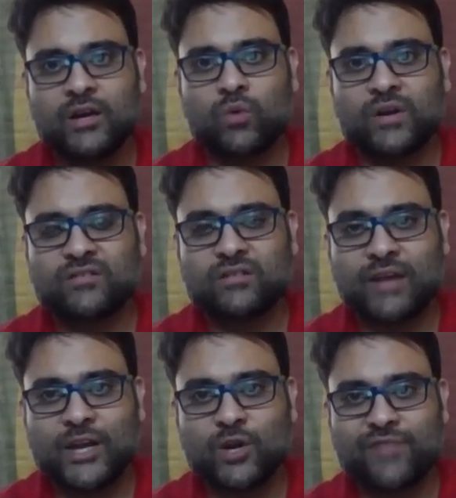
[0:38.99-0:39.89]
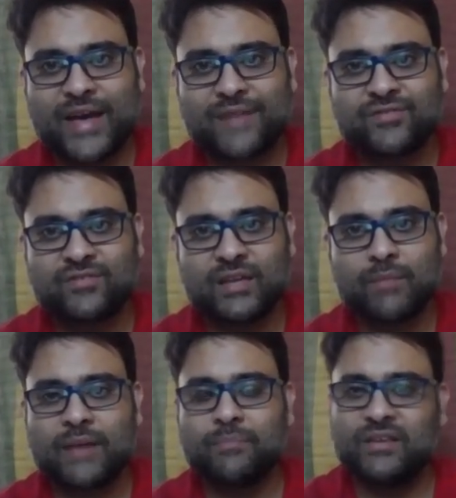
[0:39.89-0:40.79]
What is the value of FC
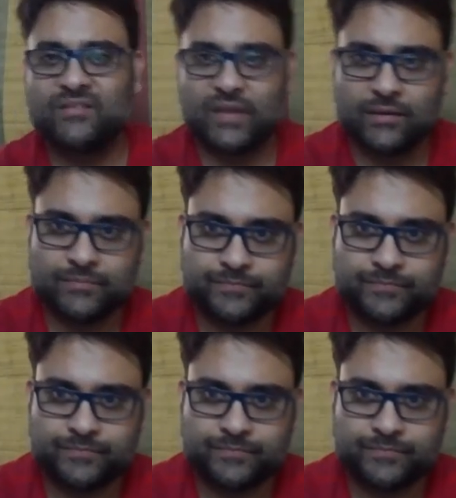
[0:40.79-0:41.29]
by BC?